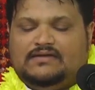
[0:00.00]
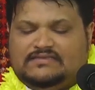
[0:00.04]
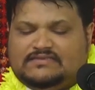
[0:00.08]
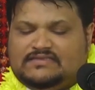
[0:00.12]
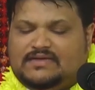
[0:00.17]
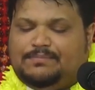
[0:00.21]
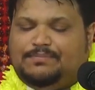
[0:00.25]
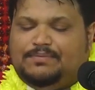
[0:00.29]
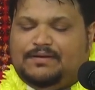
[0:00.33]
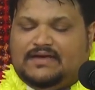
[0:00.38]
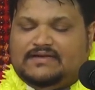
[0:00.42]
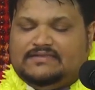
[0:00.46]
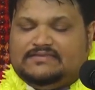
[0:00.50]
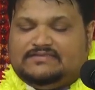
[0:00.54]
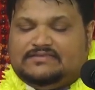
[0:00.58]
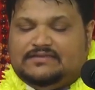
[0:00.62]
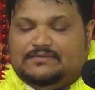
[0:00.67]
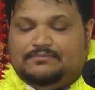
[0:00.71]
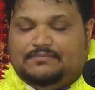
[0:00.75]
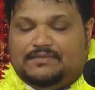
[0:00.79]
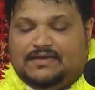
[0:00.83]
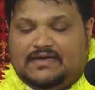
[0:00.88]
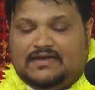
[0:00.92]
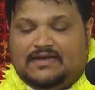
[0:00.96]
this applies
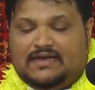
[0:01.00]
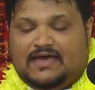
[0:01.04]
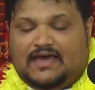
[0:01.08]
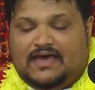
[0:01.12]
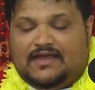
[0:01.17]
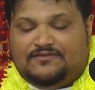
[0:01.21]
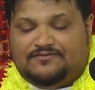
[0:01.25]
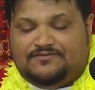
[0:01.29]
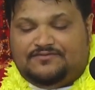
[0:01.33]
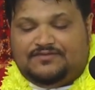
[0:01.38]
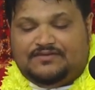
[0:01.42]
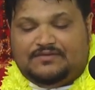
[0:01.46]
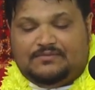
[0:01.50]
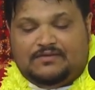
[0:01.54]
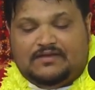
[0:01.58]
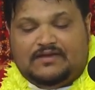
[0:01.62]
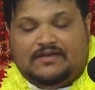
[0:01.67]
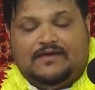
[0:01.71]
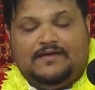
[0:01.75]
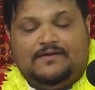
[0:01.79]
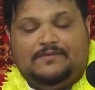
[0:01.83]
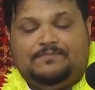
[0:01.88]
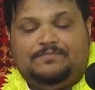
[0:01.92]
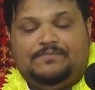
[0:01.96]
to male and
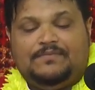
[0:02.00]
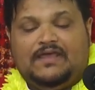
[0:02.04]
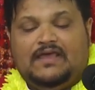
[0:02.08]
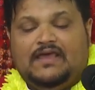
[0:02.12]
female. Eh?